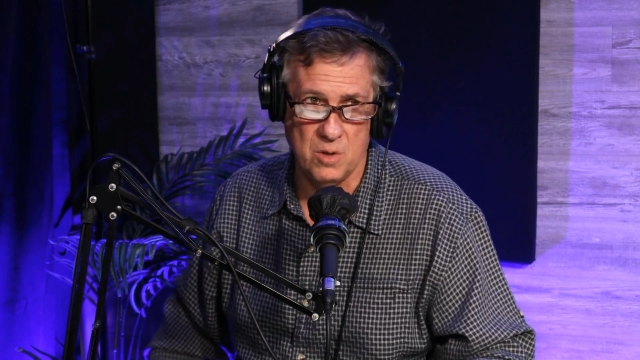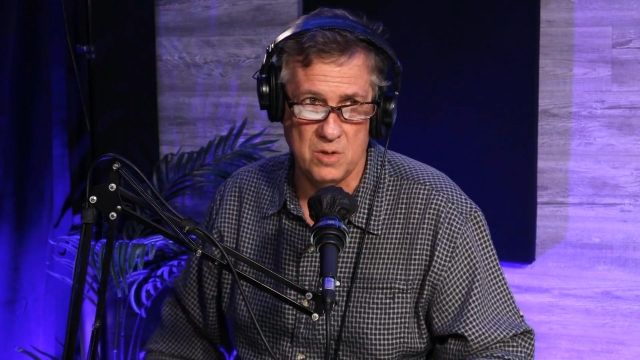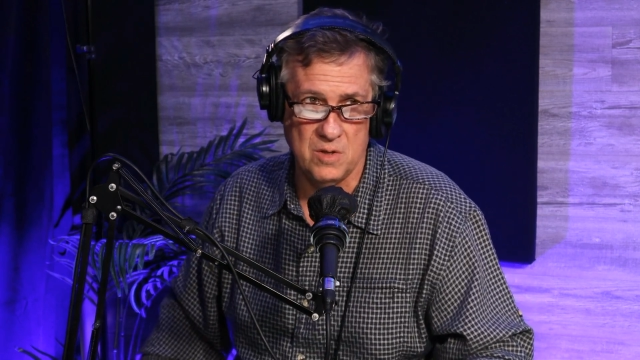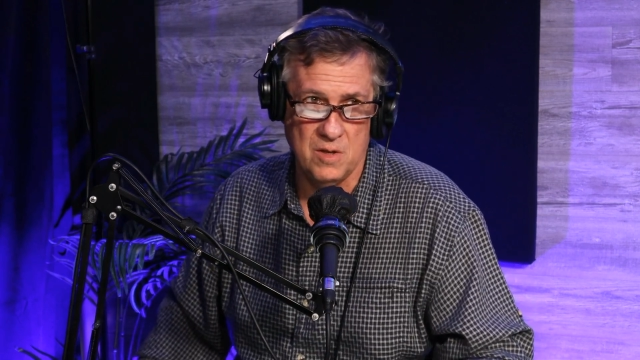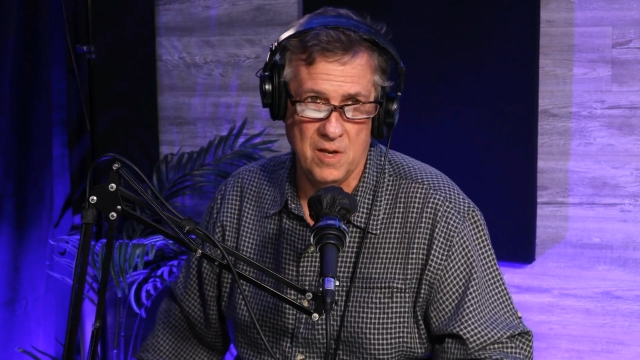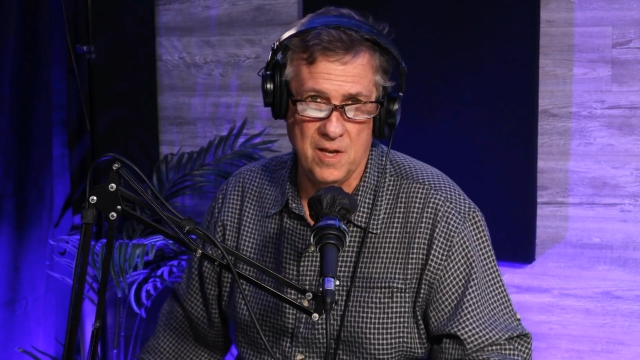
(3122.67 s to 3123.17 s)

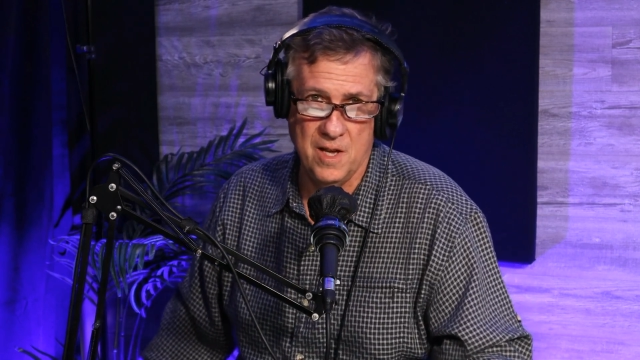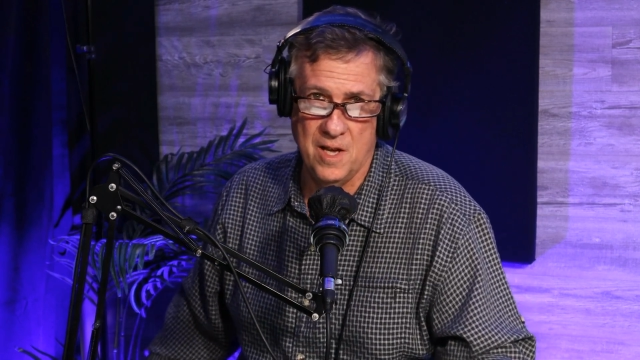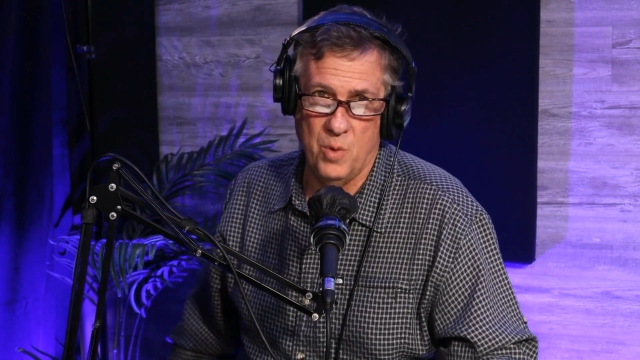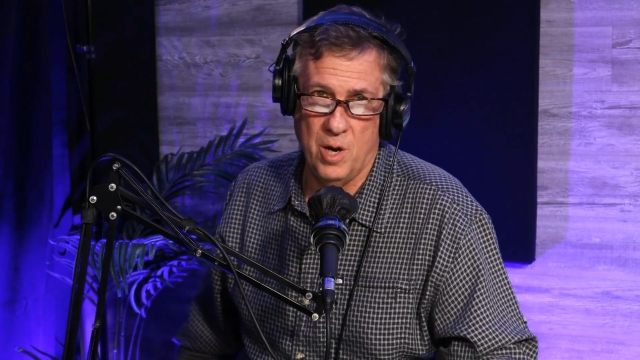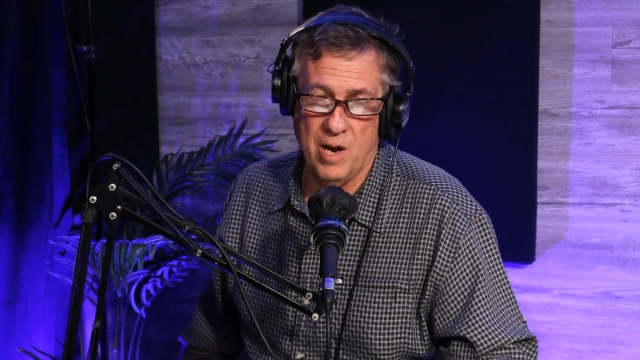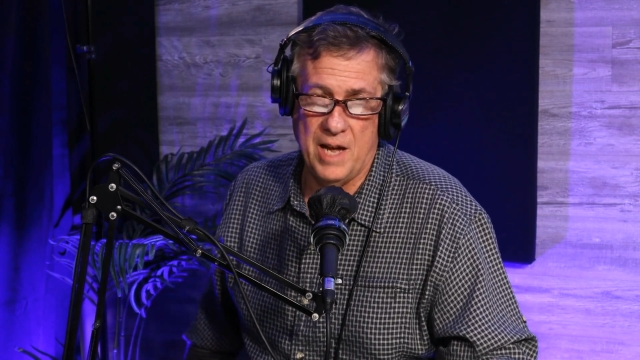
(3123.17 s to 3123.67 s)
is
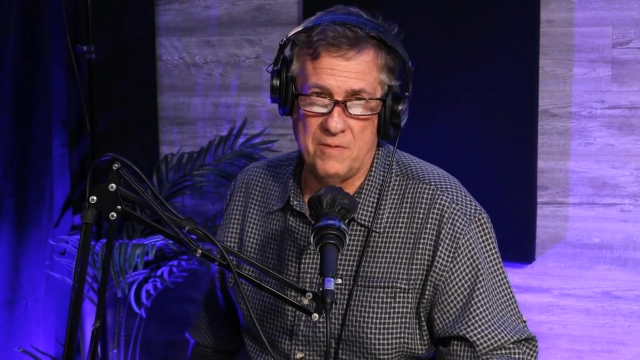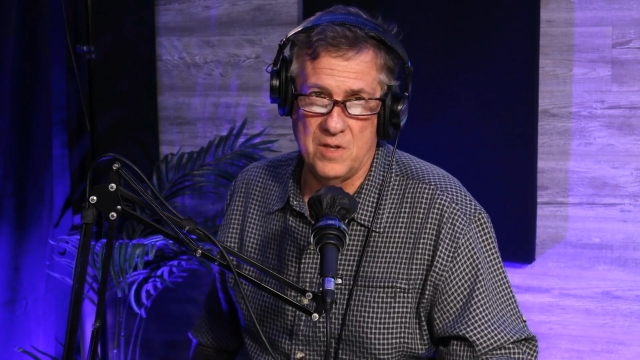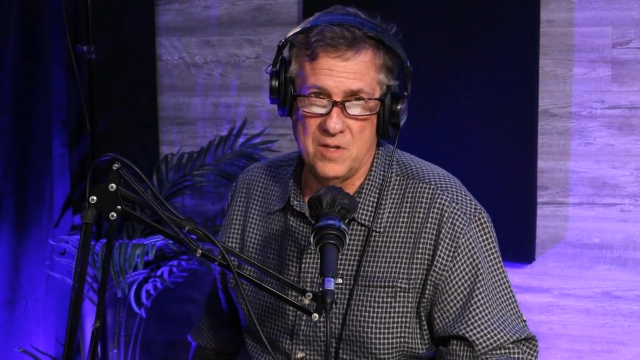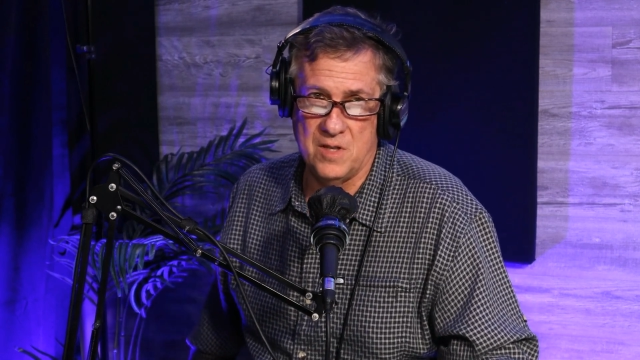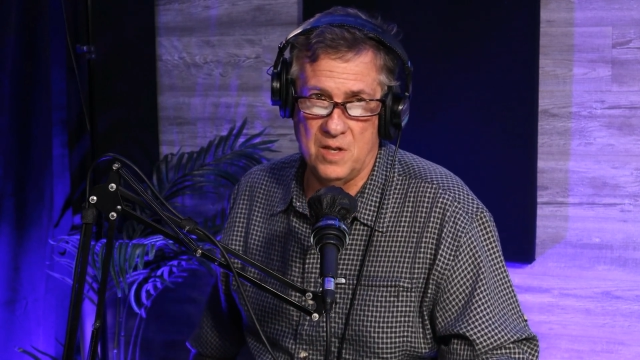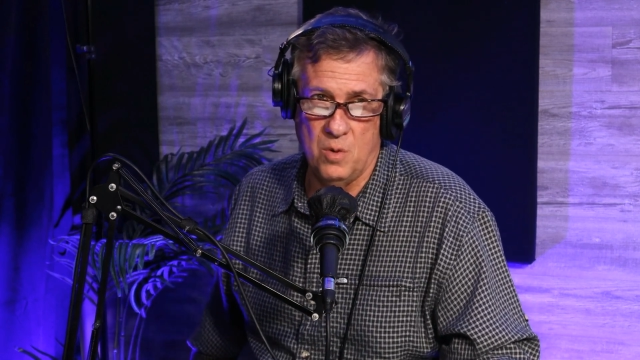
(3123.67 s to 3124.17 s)
we don't have to
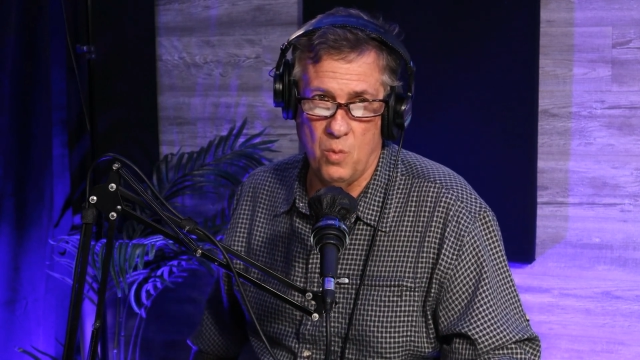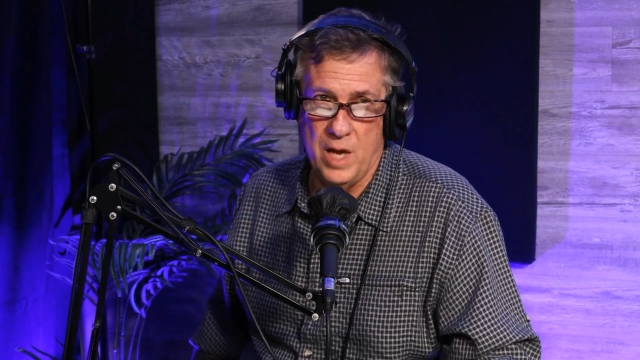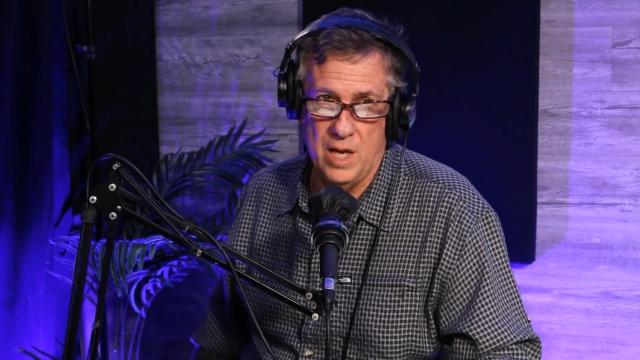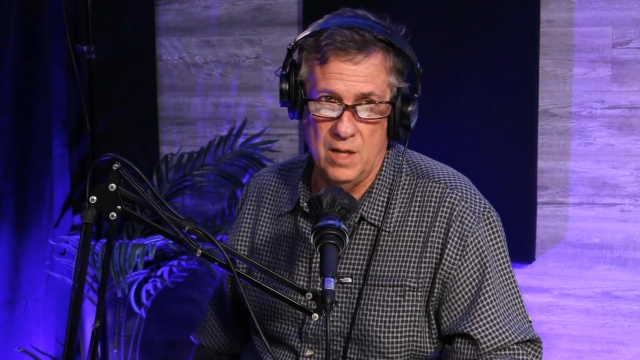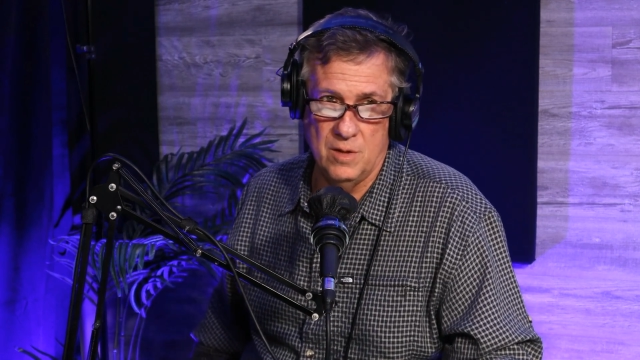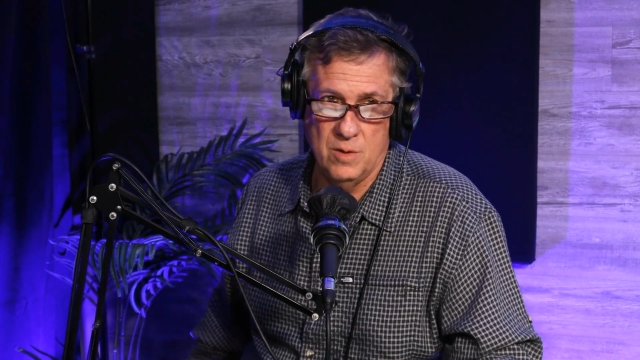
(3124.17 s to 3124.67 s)
sit and
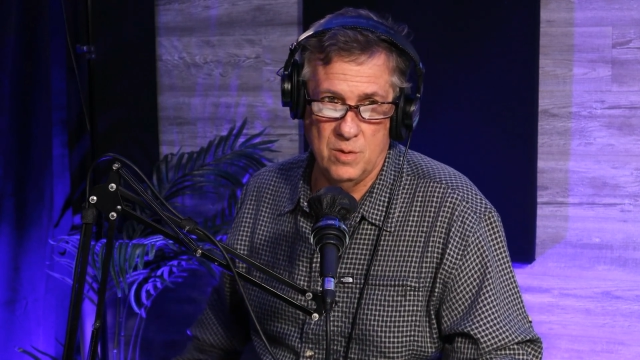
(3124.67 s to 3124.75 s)
wait